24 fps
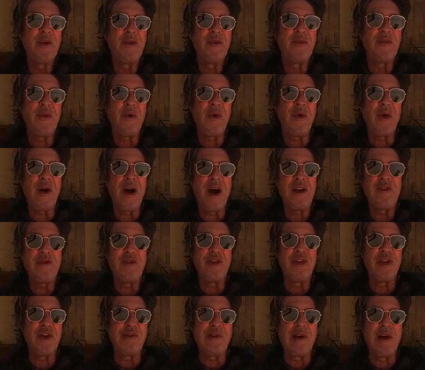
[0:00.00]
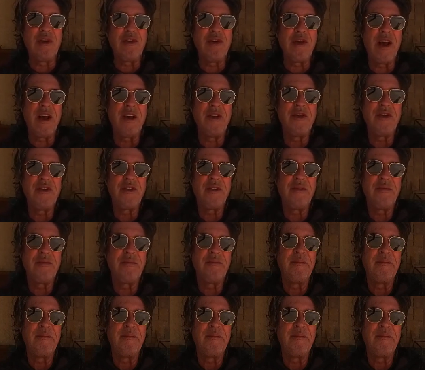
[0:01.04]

for €100 less.